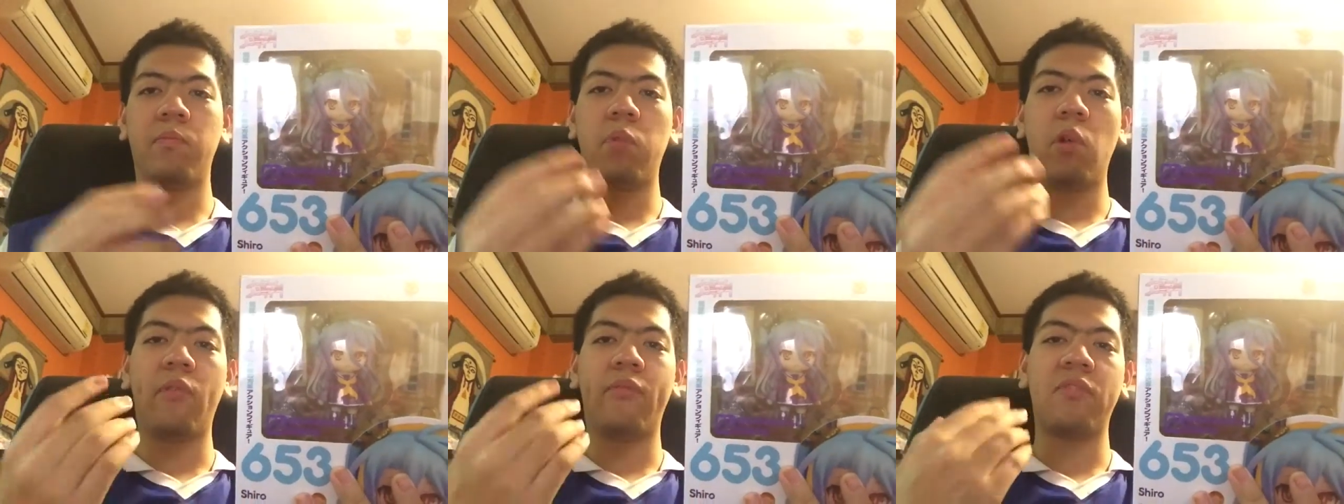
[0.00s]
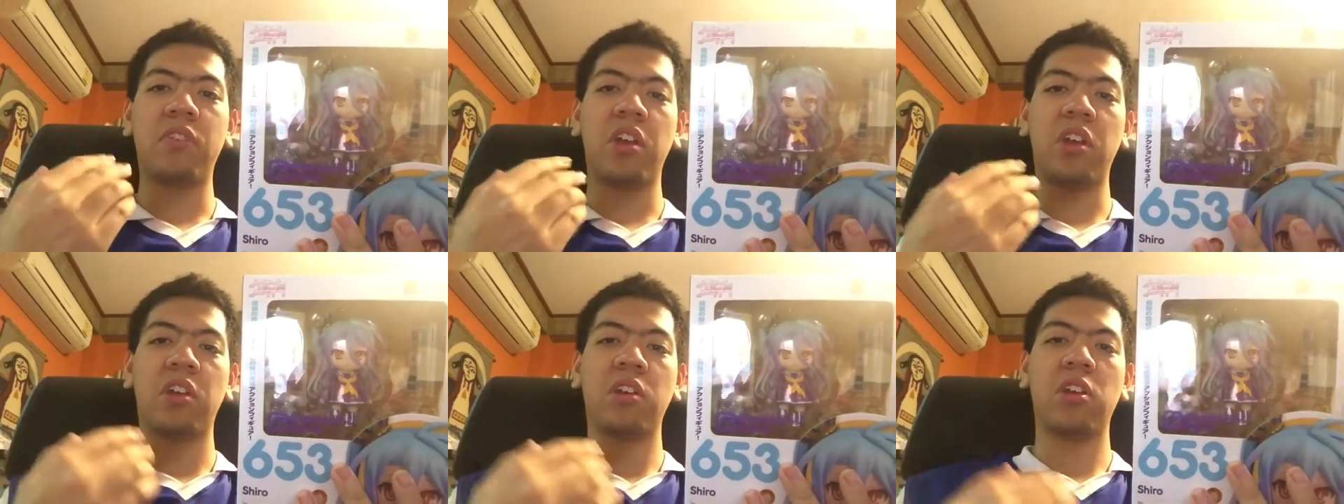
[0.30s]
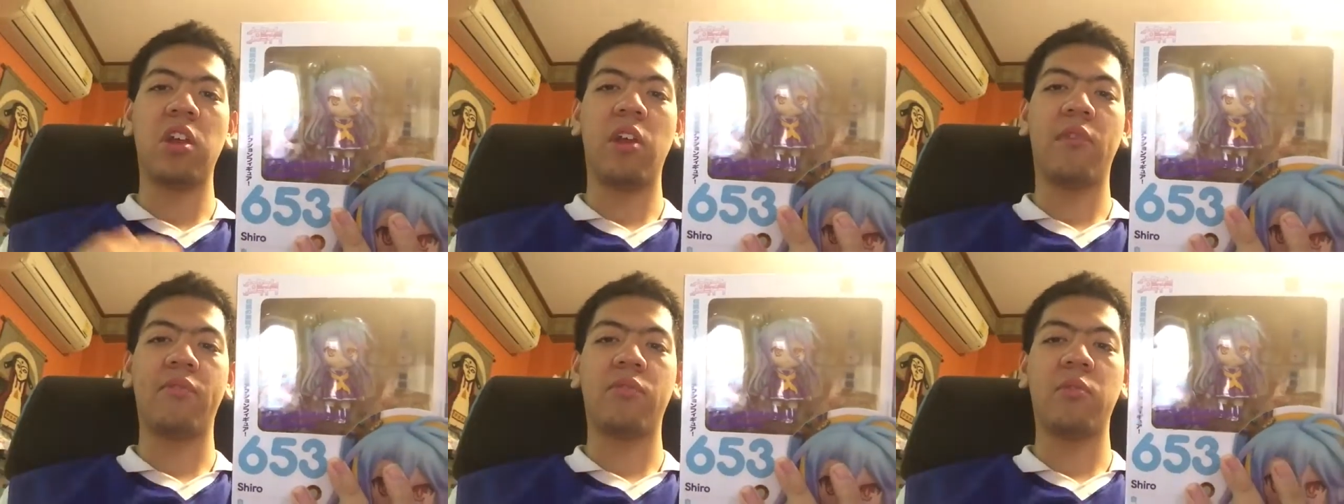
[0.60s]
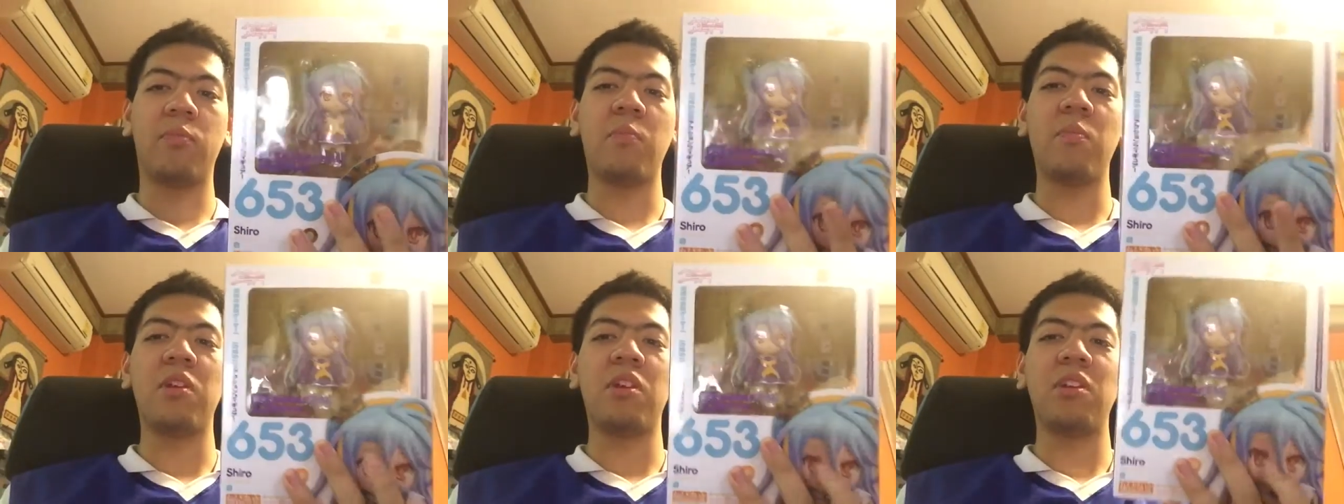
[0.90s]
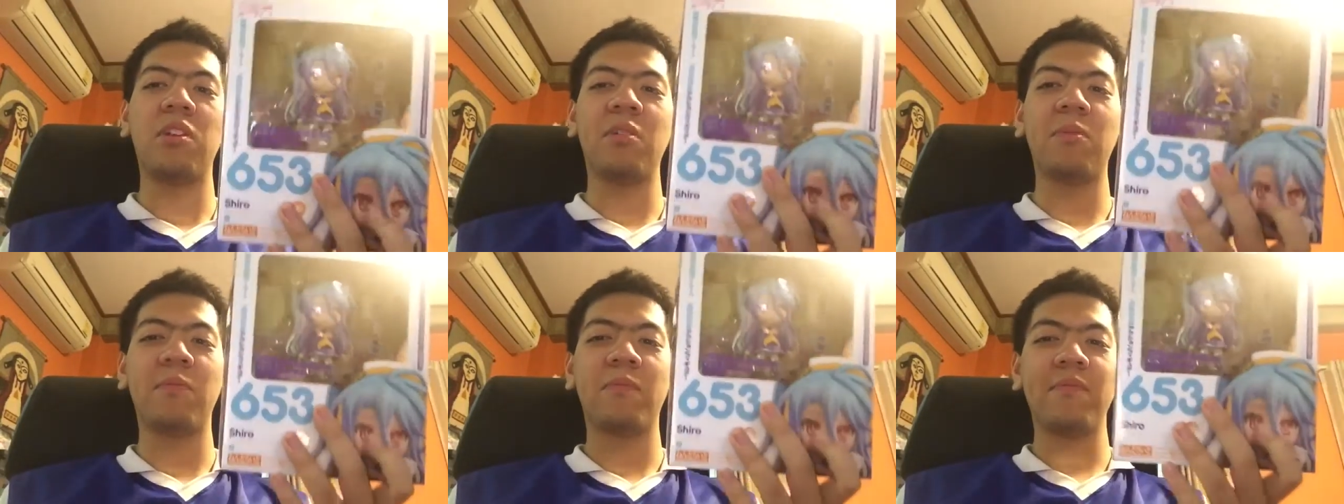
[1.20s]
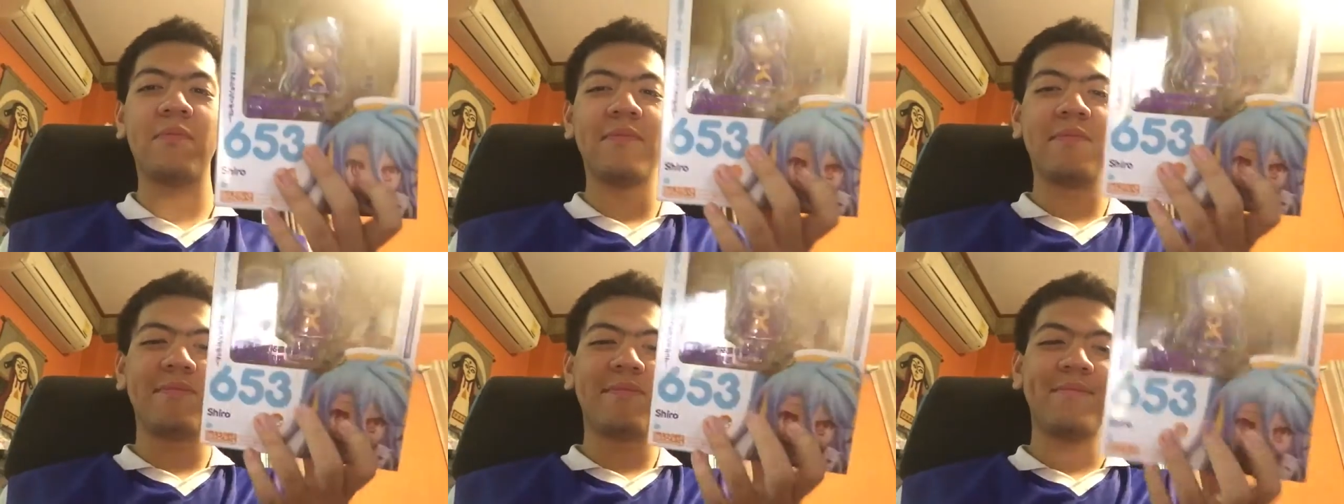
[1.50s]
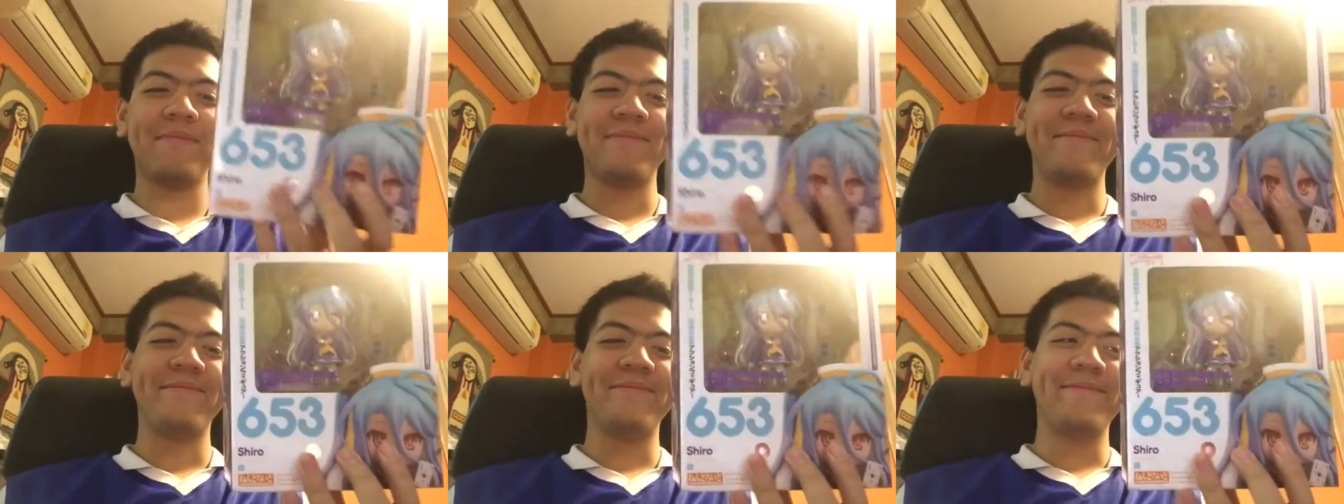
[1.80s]
birthday gift to me,
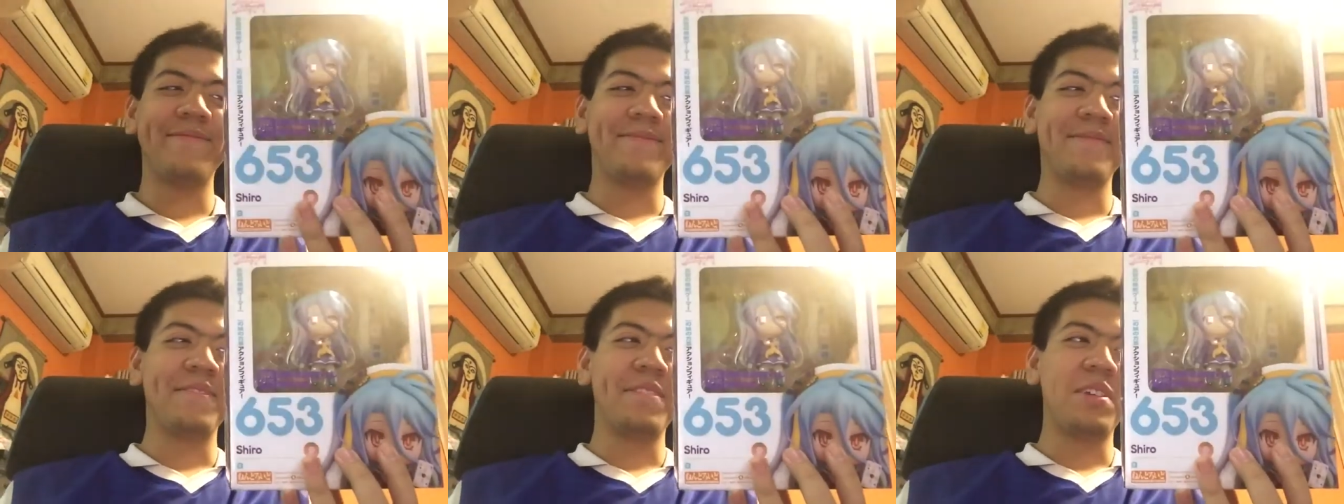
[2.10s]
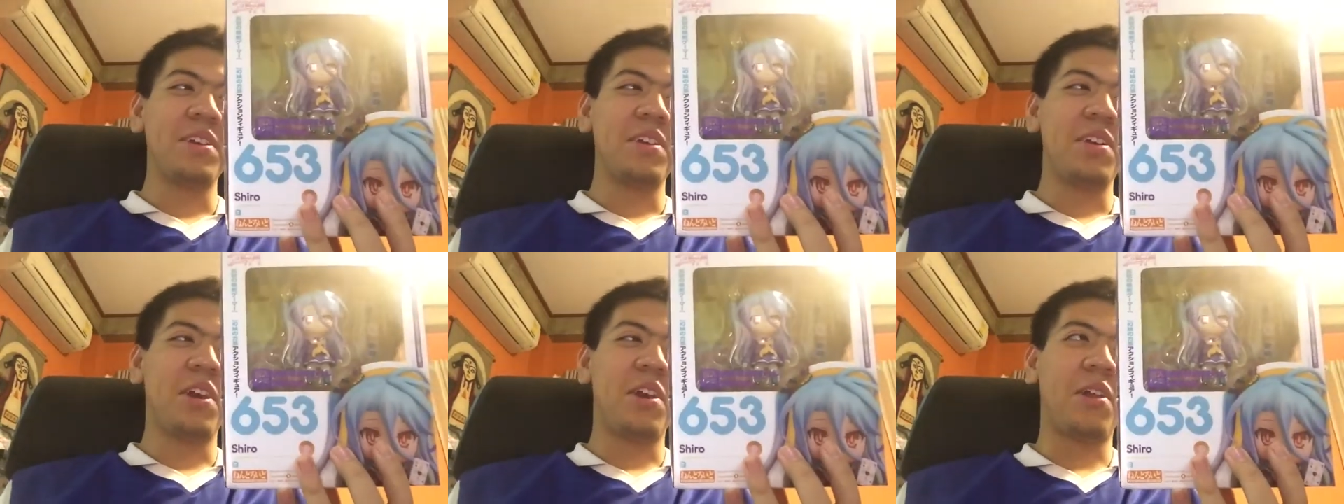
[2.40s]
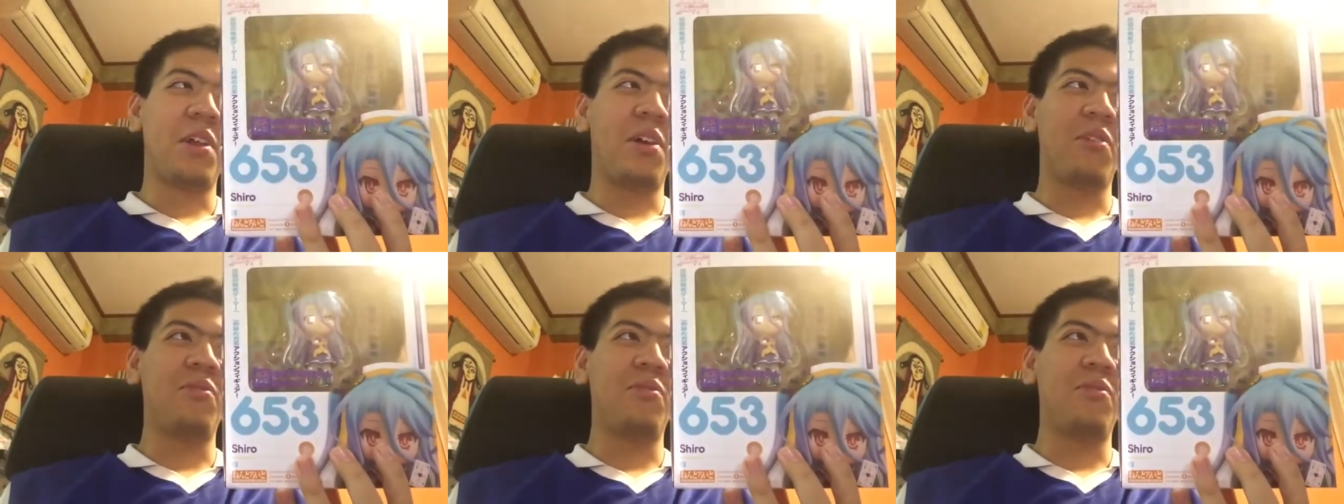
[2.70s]
and